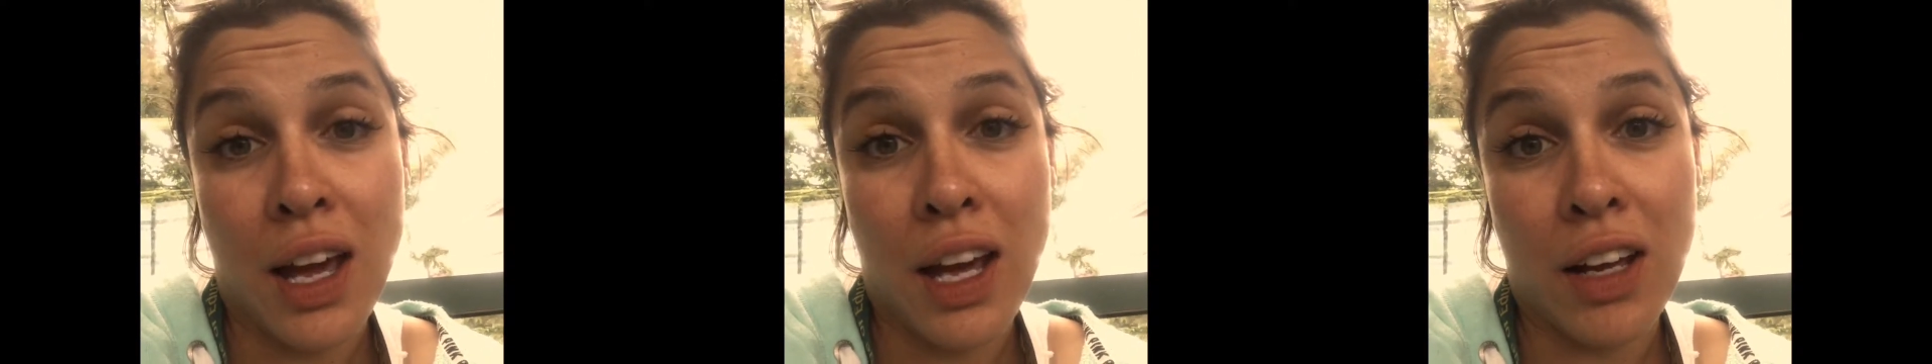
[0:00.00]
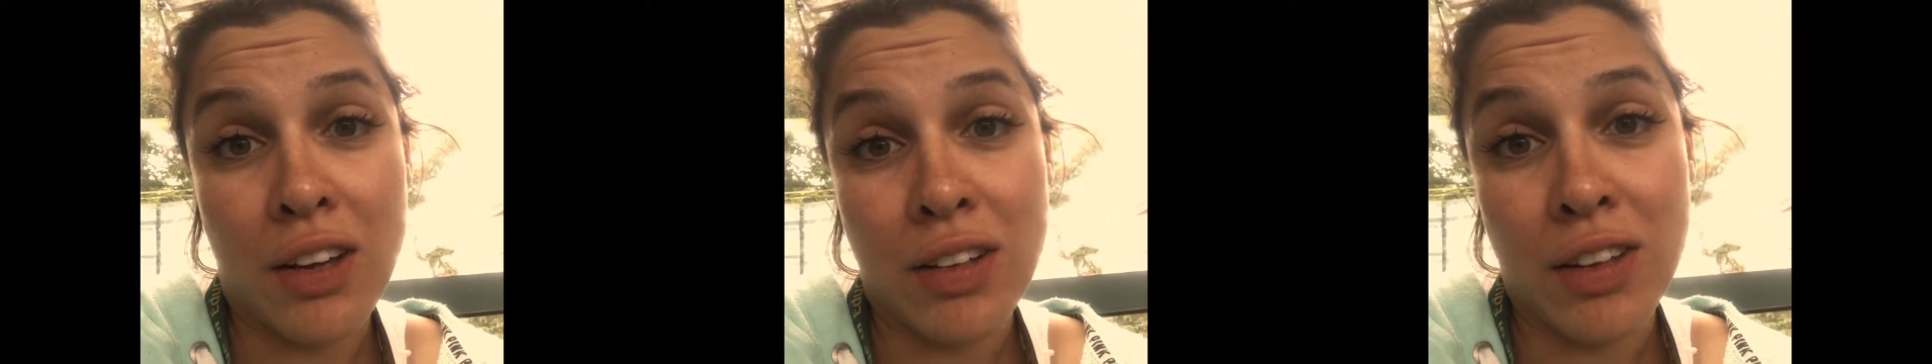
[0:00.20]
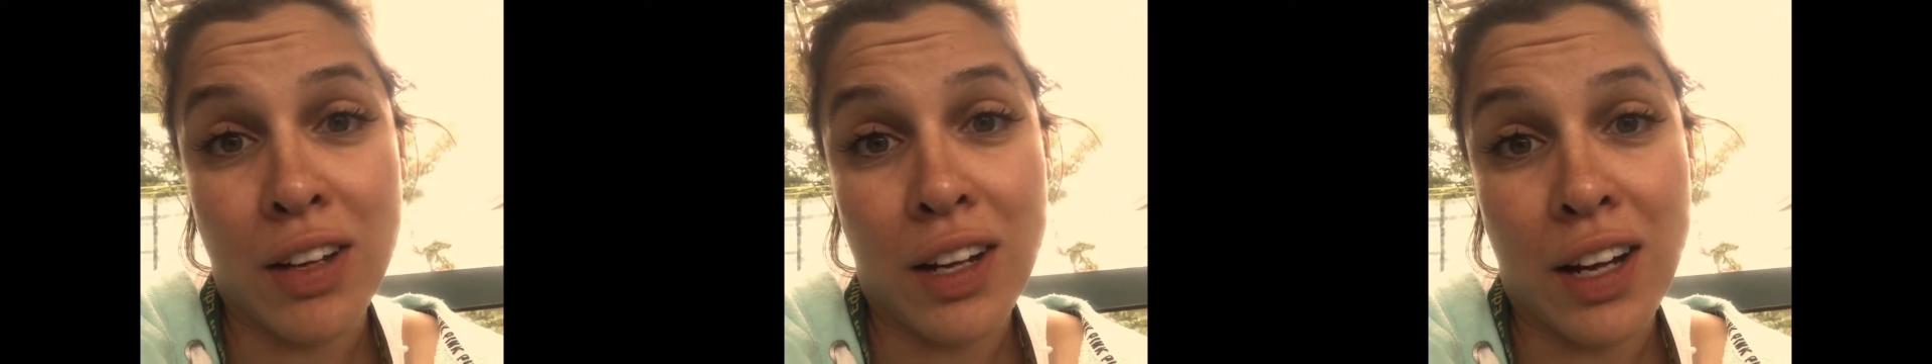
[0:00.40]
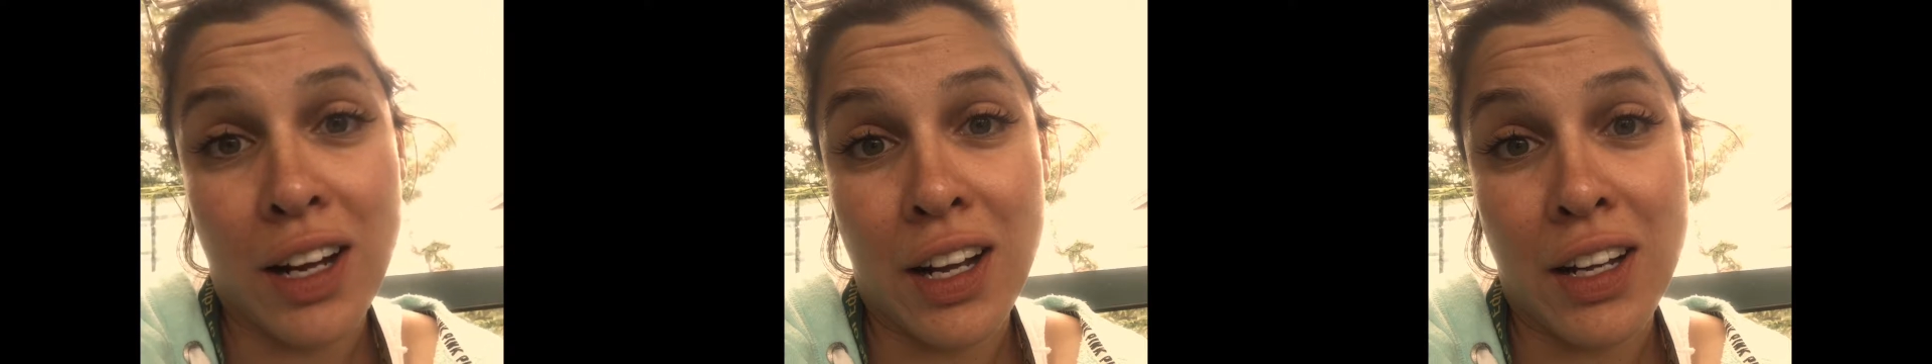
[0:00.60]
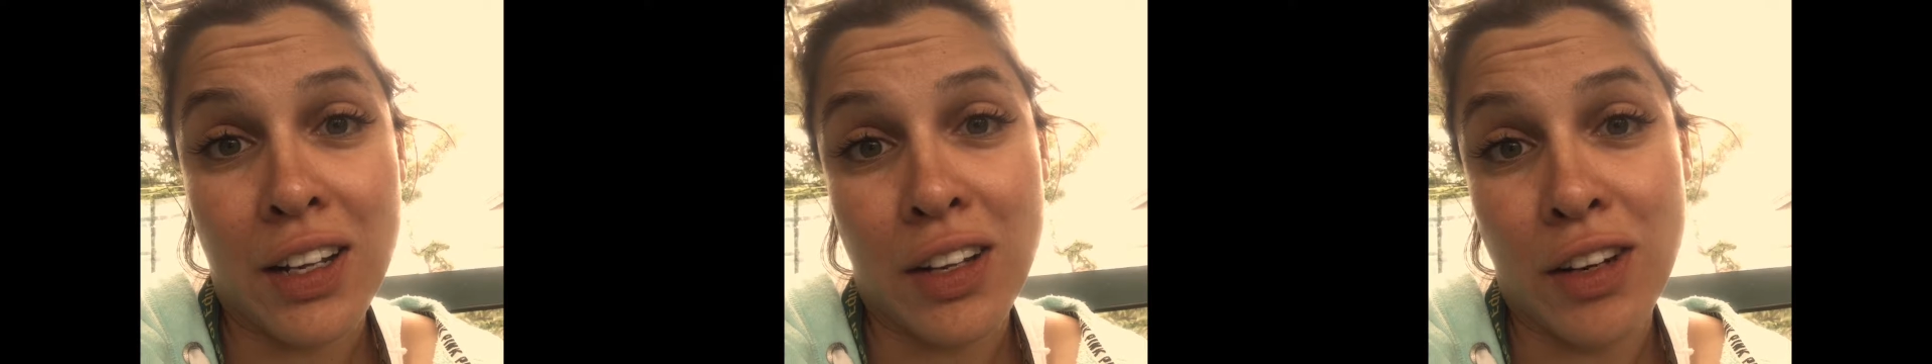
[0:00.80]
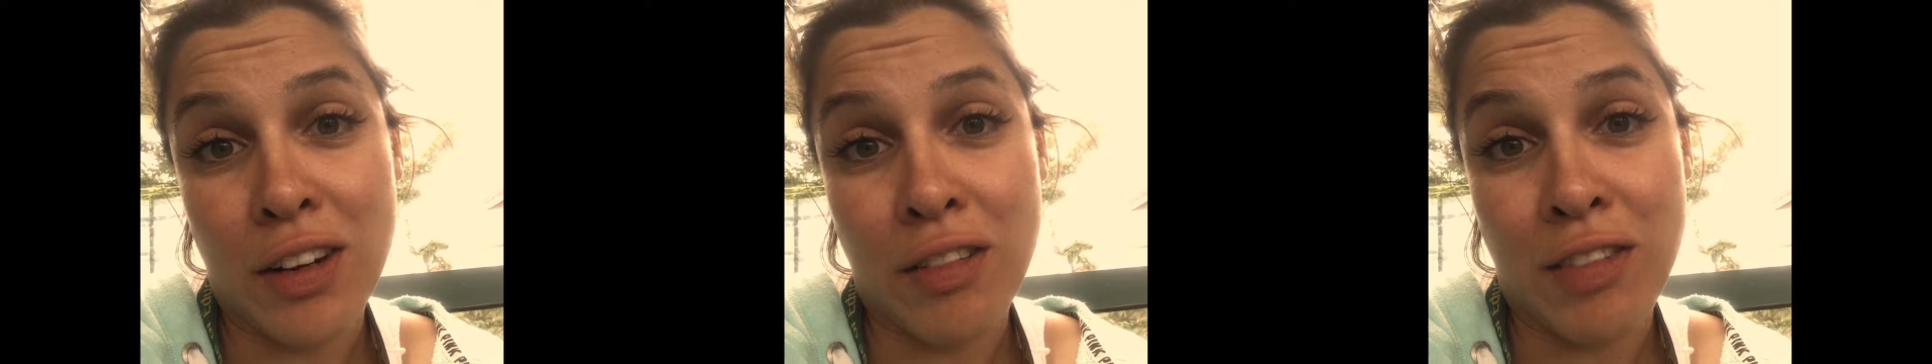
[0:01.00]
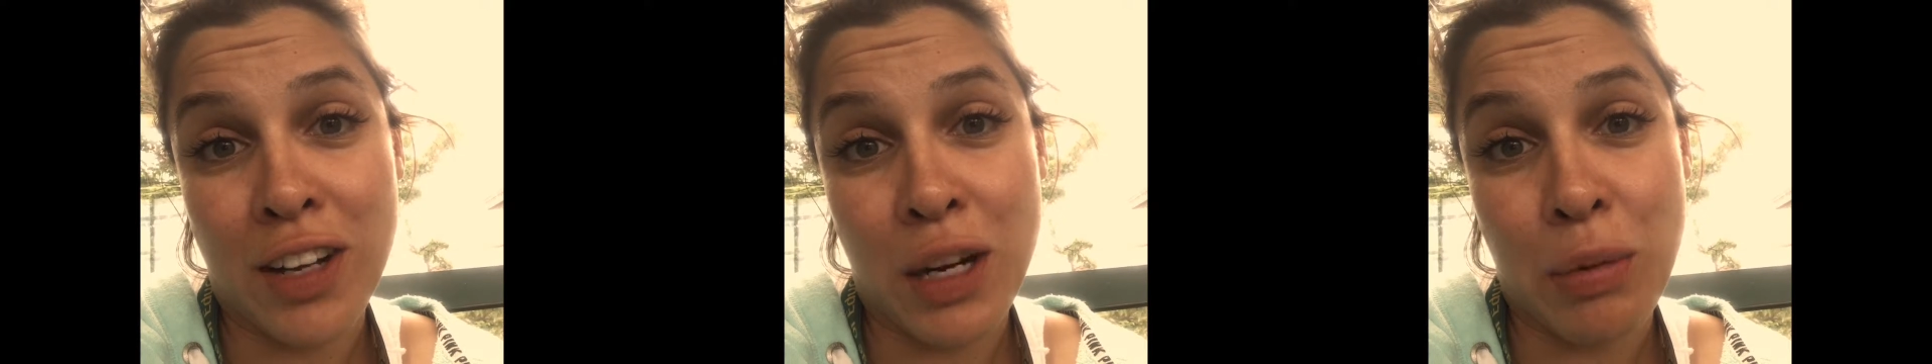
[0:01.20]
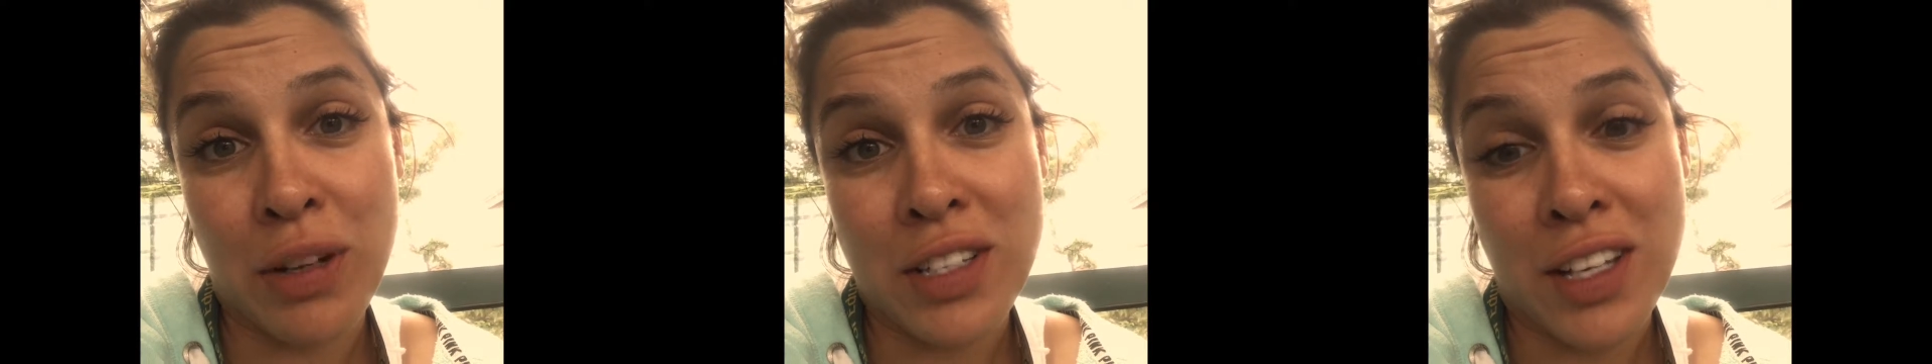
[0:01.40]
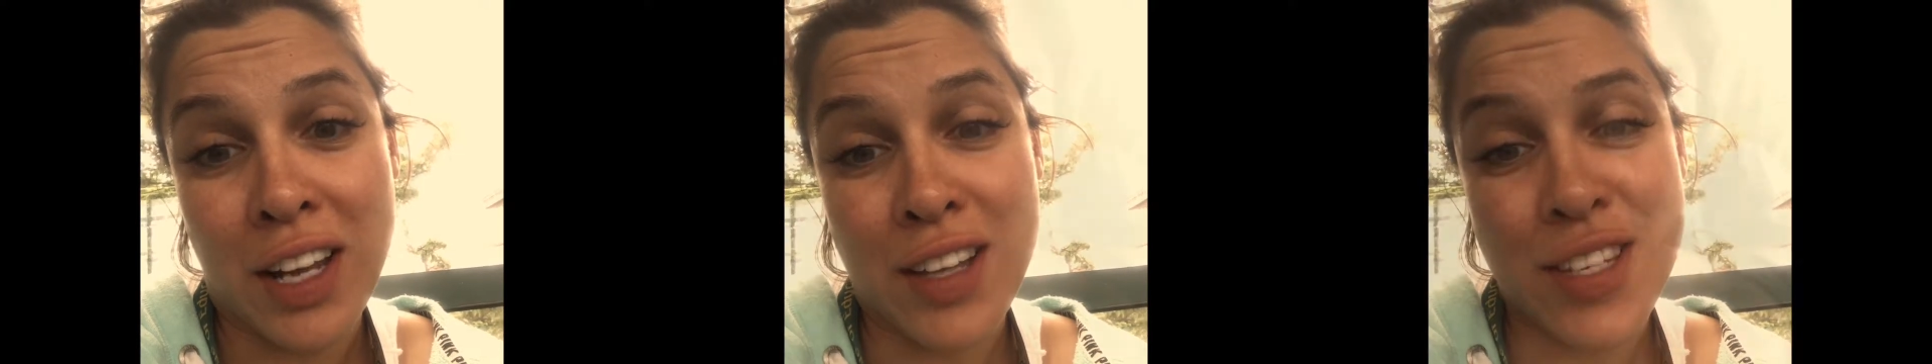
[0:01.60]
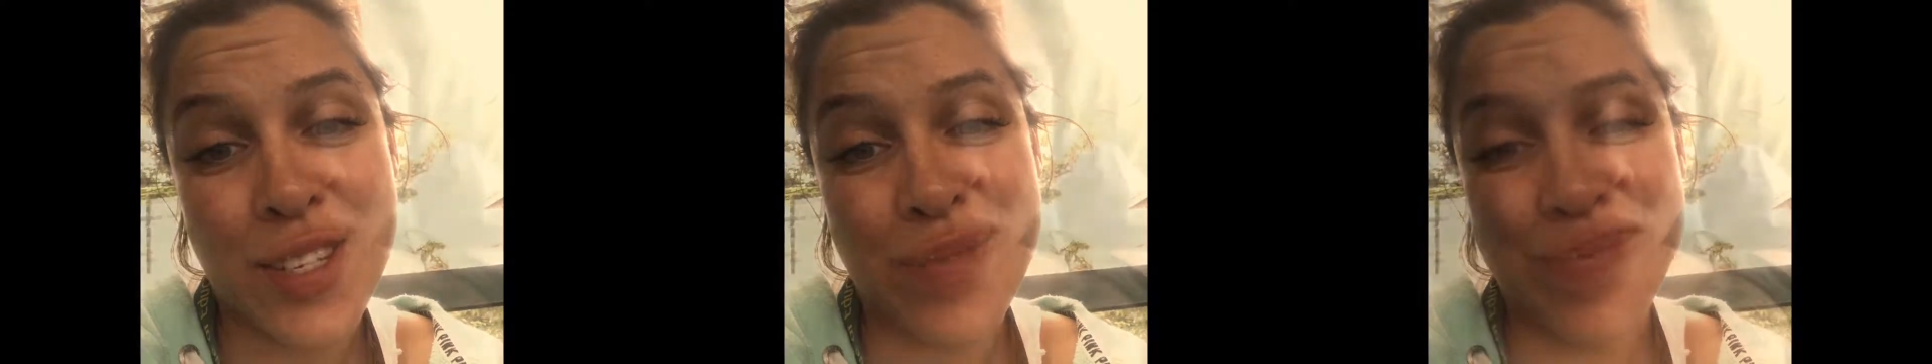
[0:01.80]
And good luck on your fingerprint
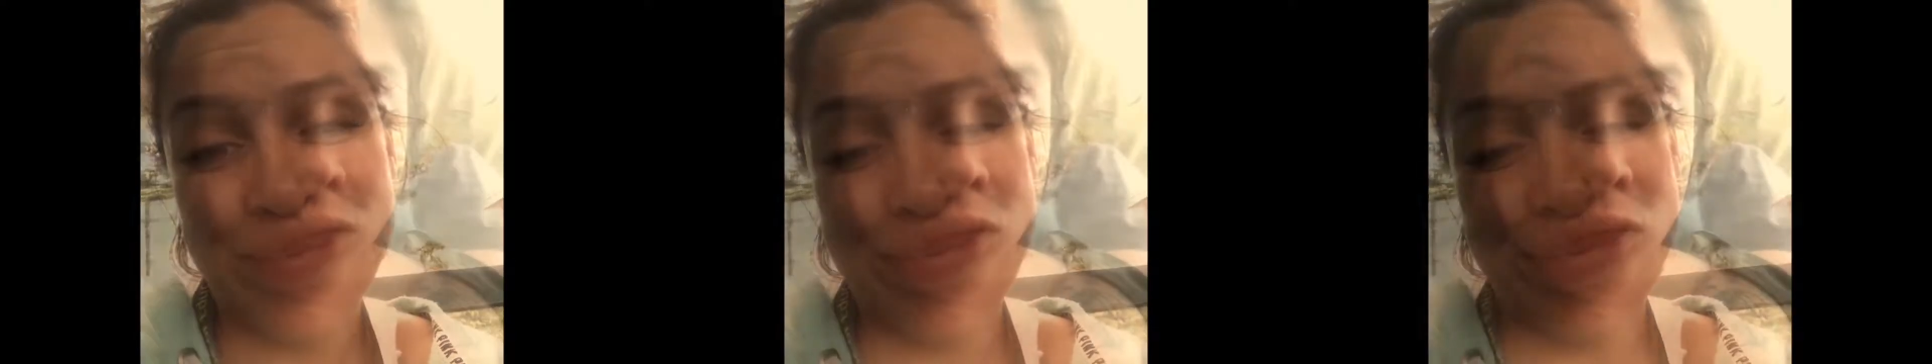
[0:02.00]
scans.